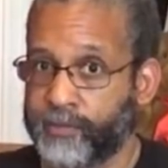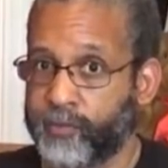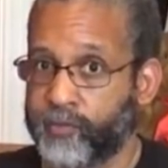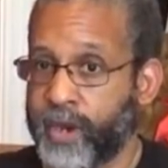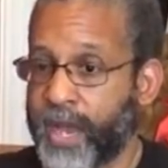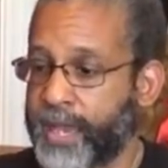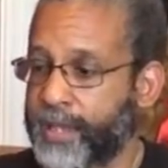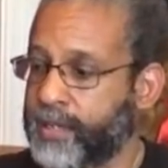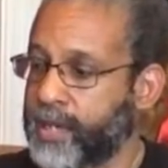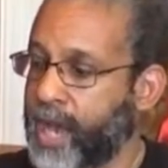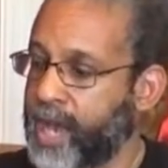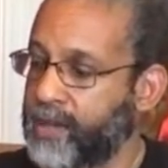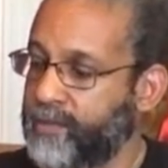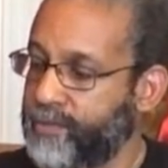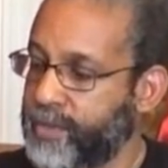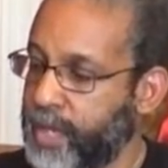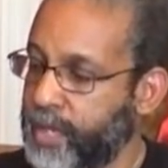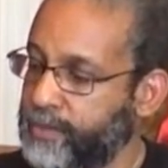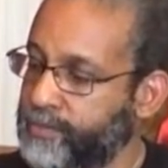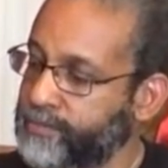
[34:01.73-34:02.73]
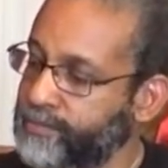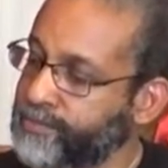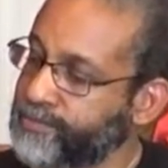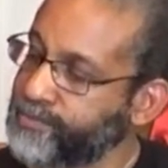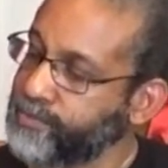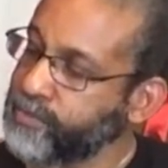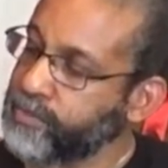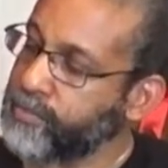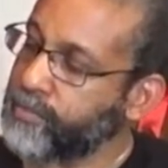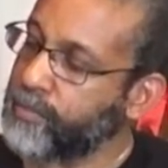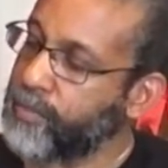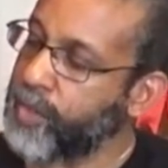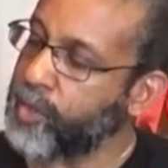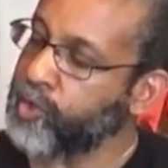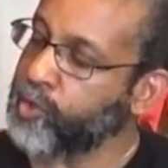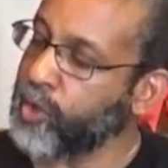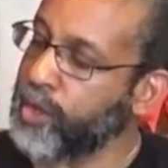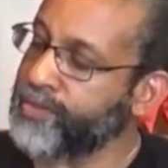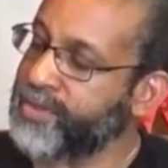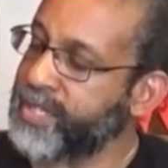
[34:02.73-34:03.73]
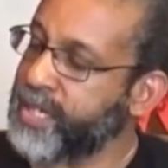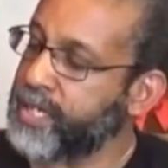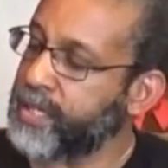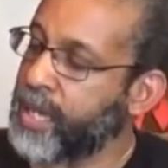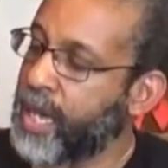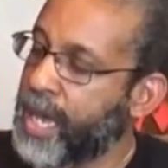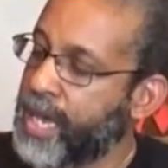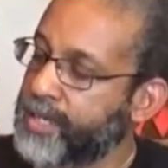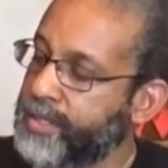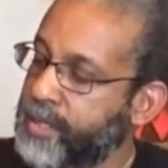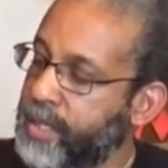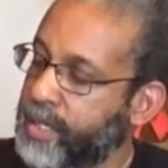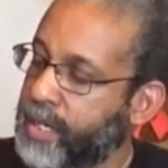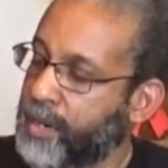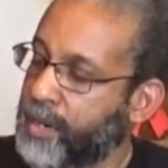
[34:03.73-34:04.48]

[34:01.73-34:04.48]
right, kind of thing. So I'm seeing that as a